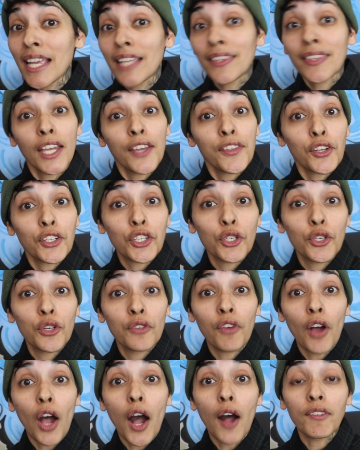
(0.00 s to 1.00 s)
to get the other 2
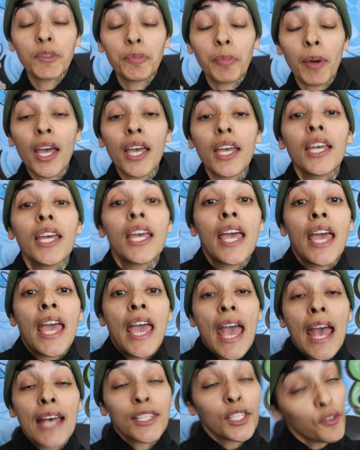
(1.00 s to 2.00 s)
involved, but
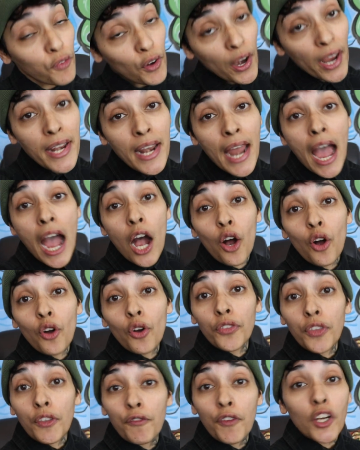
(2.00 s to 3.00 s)
as of right
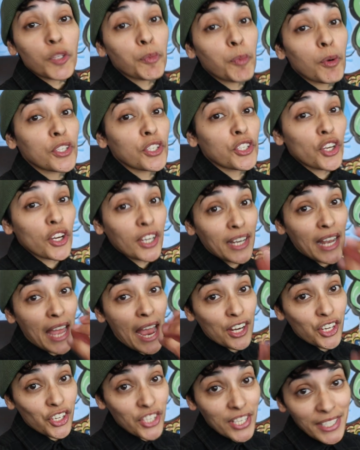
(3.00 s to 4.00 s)
now, the first person you're gonna
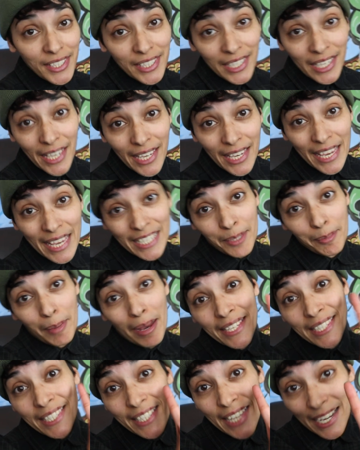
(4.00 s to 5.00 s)
actually see is
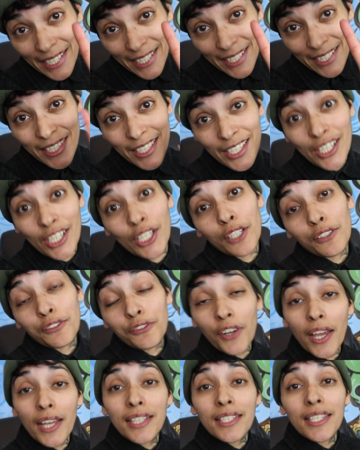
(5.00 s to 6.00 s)
my second
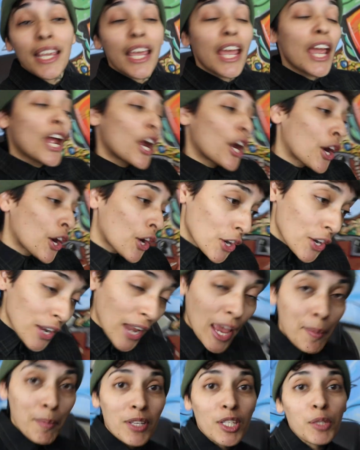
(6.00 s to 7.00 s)
girlfriend. Her
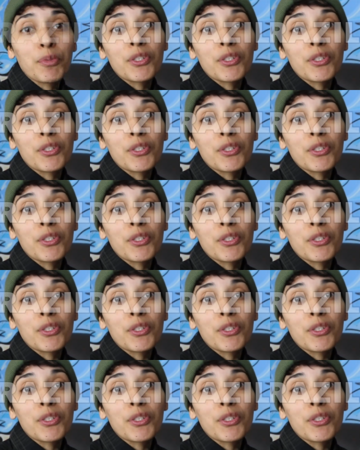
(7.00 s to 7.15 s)
name is